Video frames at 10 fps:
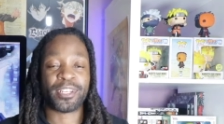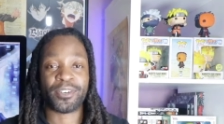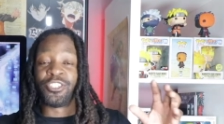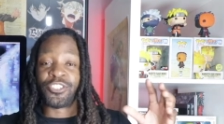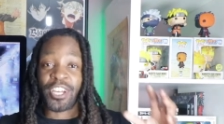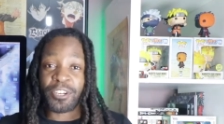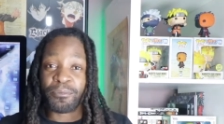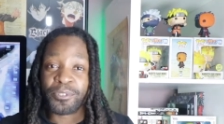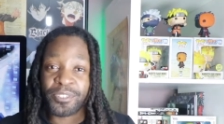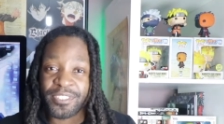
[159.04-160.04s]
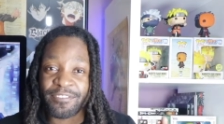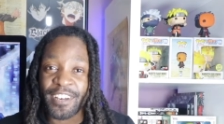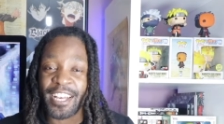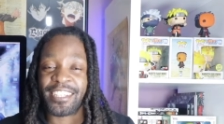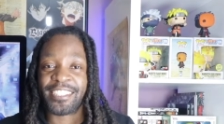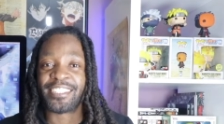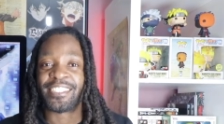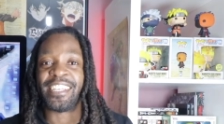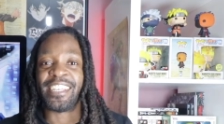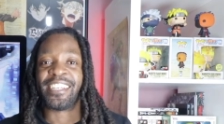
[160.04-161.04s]
now. Dragon Ball
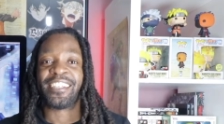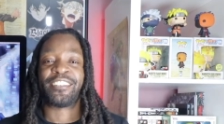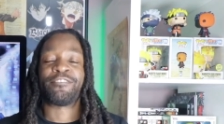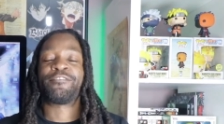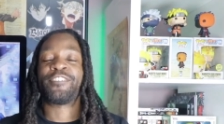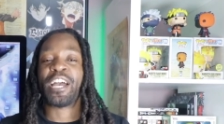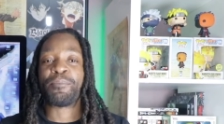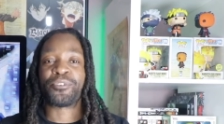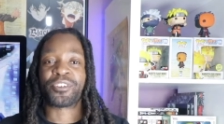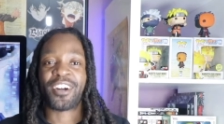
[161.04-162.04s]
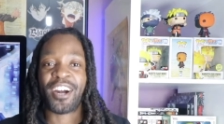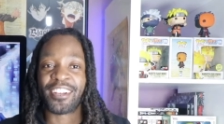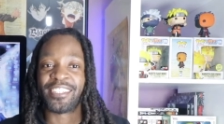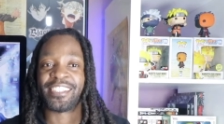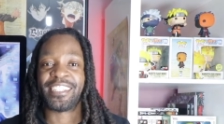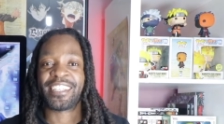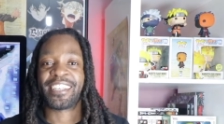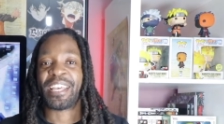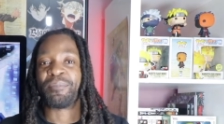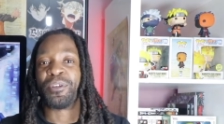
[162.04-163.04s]
FighterZ. The vibrant colors in this game